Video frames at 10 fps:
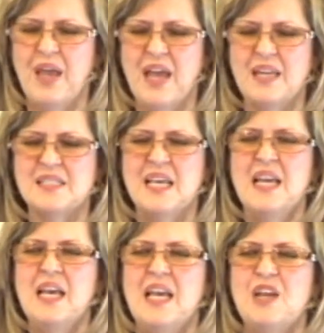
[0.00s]
And
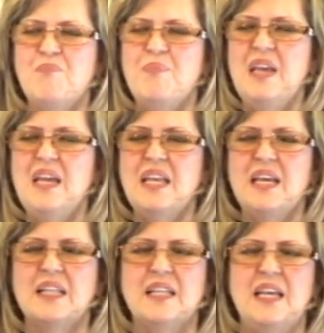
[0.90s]

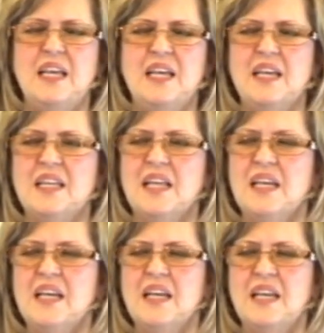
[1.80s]
immediately it
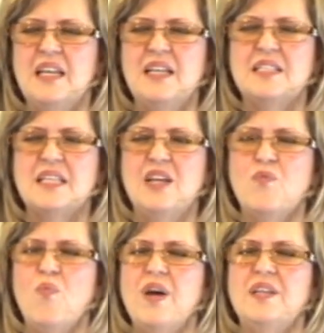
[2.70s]
is
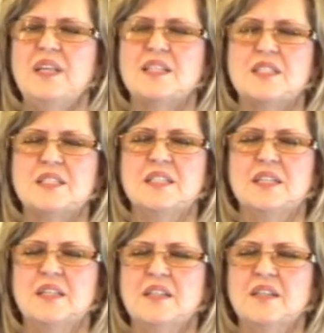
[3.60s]
in oneness
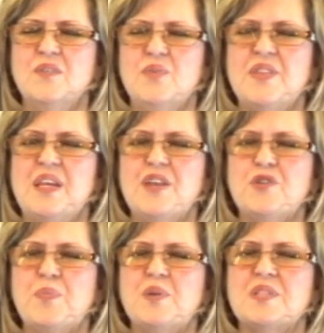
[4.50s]
with the
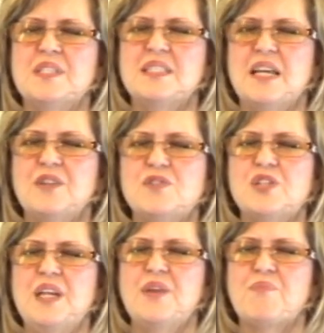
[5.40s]
other person's energy.